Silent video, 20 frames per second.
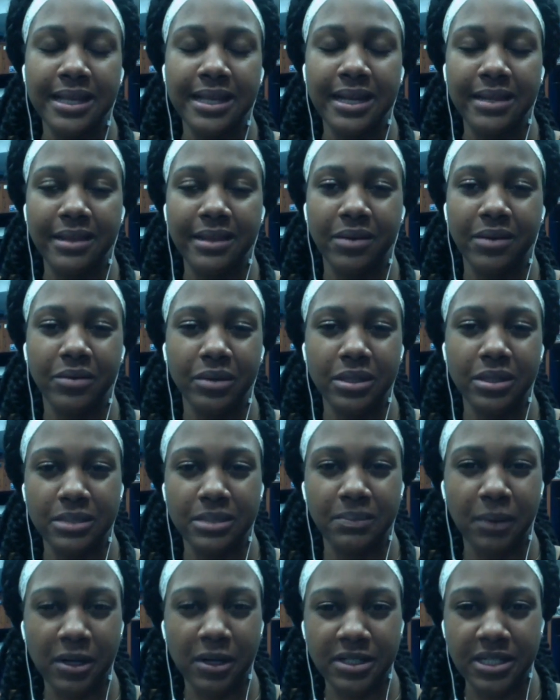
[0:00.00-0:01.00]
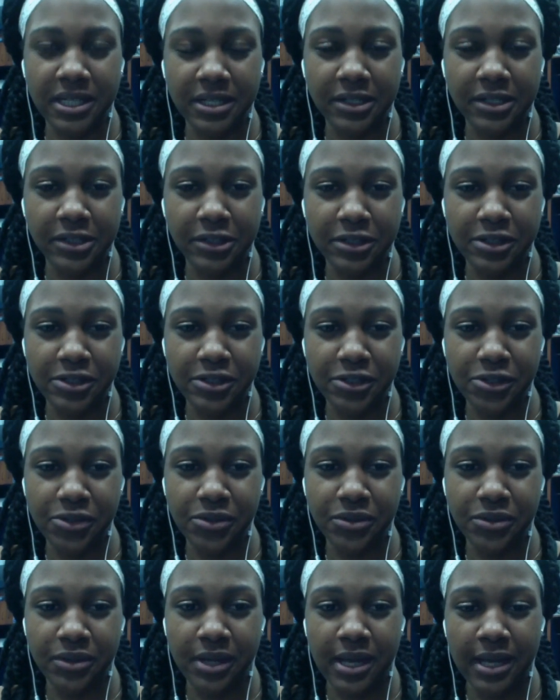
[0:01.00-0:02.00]
I thought was particular
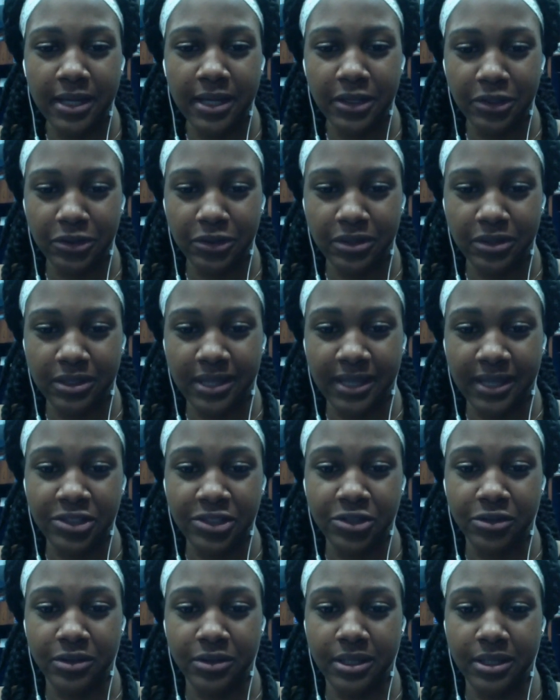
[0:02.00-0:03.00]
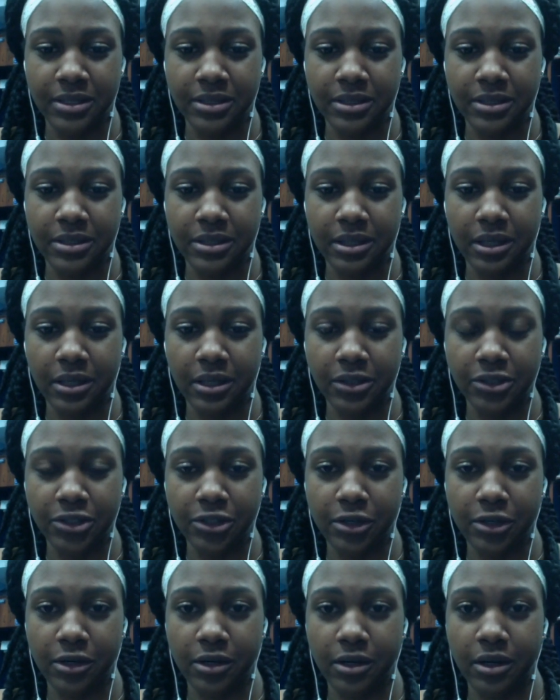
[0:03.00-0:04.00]
to, you know, the Nigerian
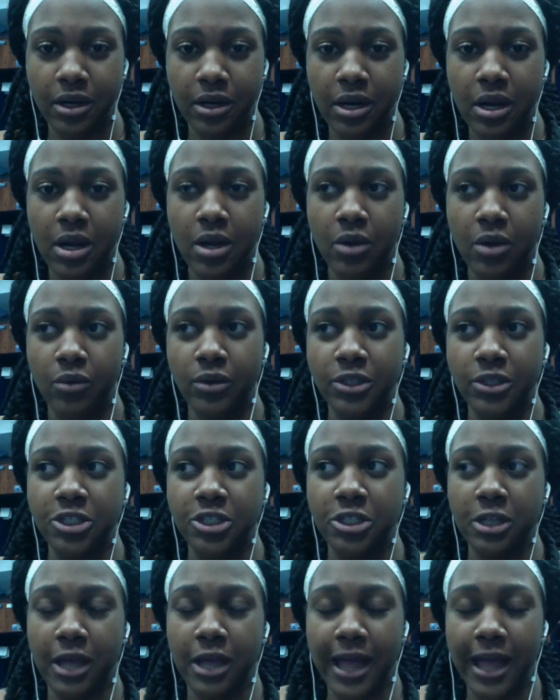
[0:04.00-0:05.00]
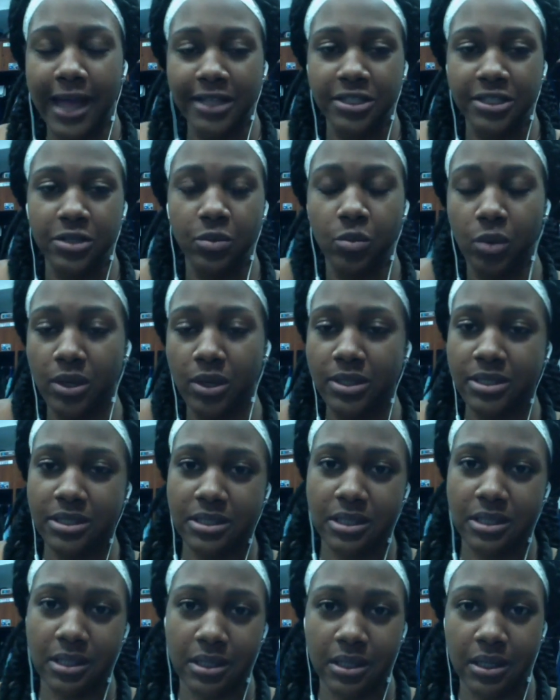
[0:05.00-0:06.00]
culture, which actually was
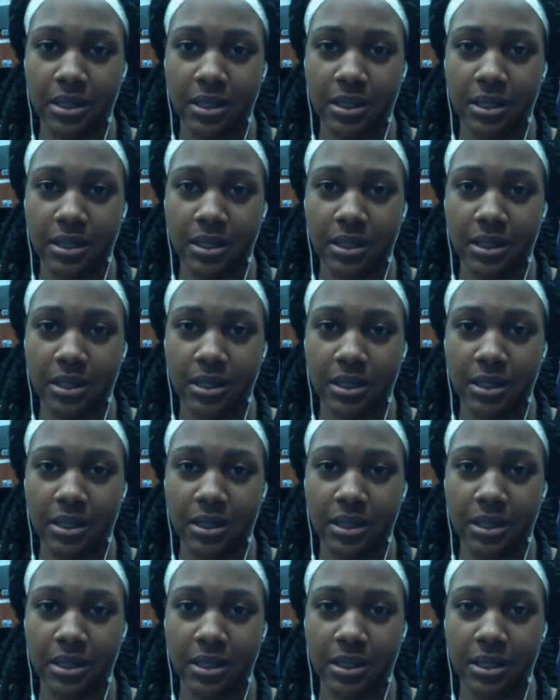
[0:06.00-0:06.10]
the